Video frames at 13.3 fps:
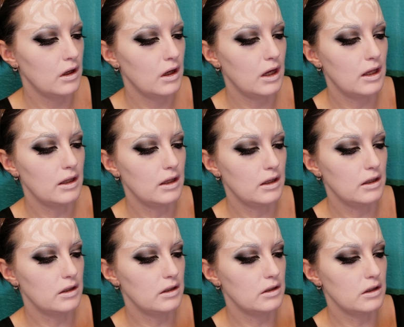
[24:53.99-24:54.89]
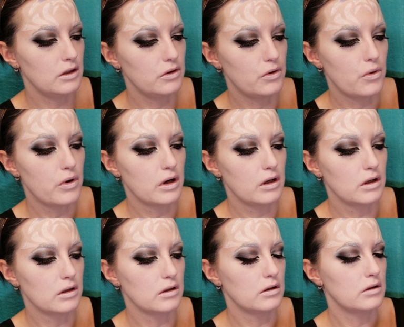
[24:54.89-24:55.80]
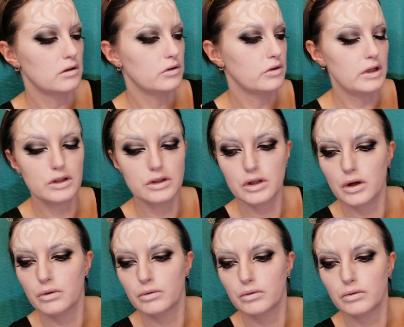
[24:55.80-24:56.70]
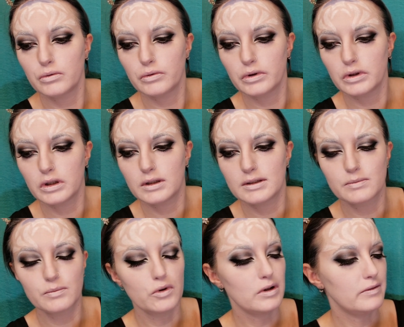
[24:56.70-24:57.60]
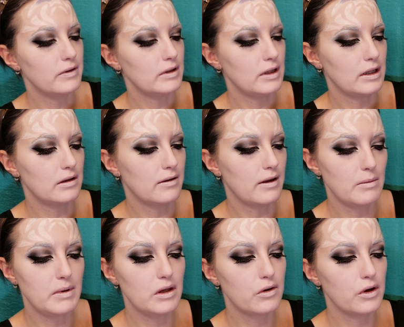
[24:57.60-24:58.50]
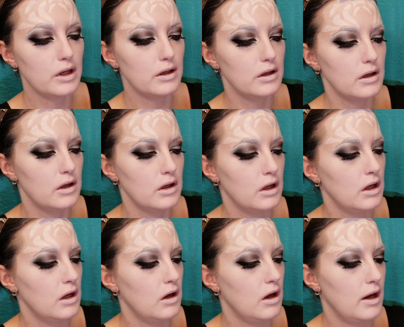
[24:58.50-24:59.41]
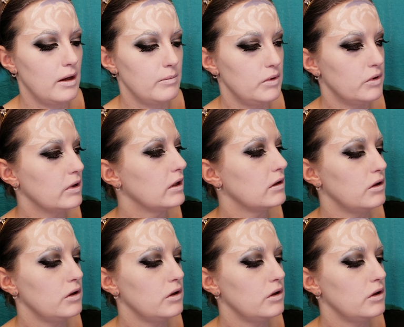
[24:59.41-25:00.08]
and your green tone is more of a like limey green. You can